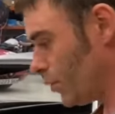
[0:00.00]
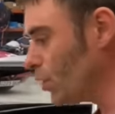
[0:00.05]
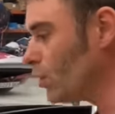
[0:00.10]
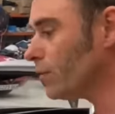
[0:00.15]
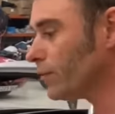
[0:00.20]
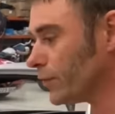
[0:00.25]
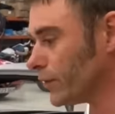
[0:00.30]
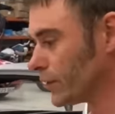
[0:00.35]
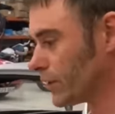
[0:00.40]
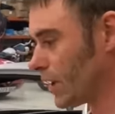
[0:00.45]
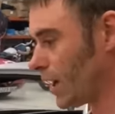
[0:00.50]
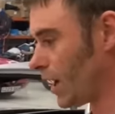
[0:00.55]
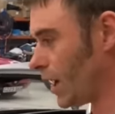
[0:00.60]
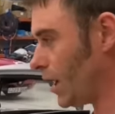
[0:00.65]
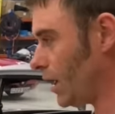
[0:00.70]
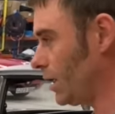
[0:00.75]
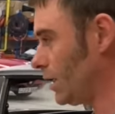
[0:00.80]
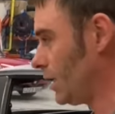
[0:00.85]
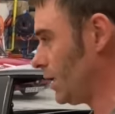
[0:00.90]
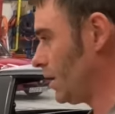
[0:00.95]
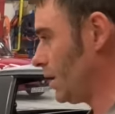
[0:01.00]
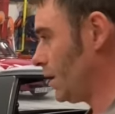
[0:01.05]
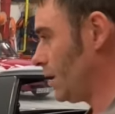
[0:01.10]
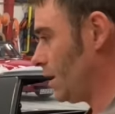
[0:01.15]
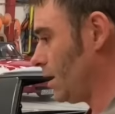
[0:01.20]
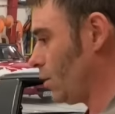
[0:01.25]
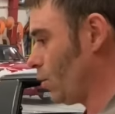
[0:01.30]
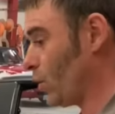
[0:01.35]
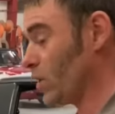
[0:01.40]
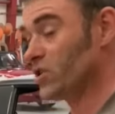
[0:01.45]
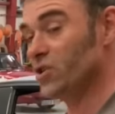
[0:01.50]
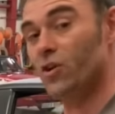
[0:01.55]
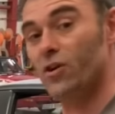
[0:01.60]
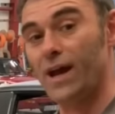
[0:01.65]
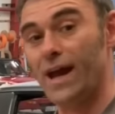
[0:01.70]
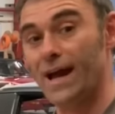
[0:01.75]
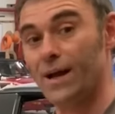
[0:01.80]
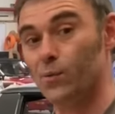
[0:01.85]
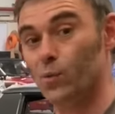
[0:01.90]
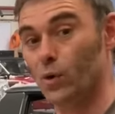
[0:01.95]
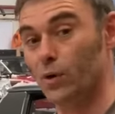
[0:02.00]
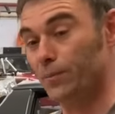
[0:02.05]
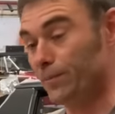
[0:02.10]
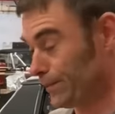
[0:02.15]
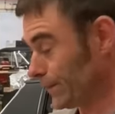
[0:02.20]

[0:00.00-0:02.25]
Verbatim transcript: beautiful car. Wish I had one.